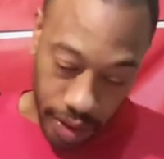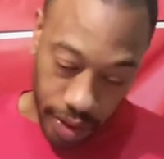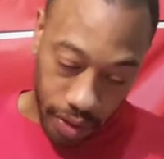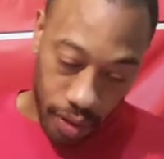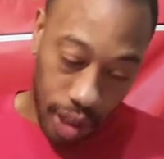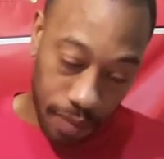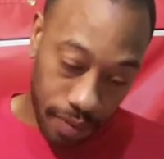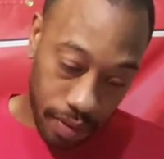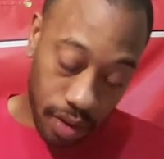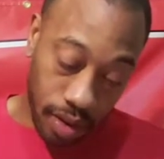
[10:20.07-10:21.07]
Well,
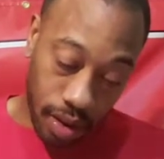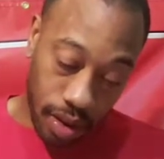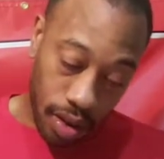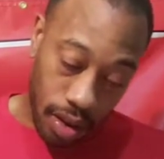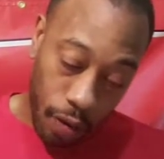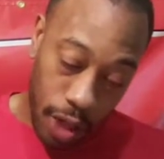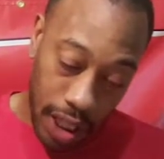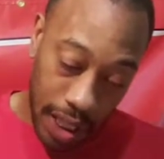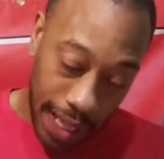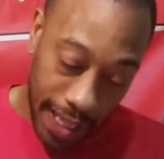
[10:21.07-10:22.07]
when you're
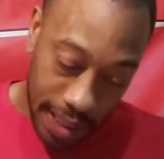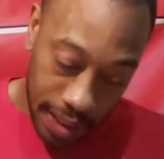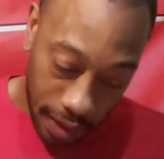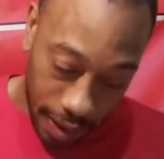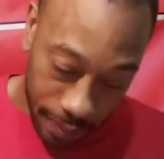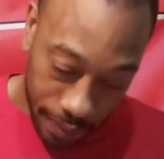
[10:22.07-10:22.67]
lazy, right,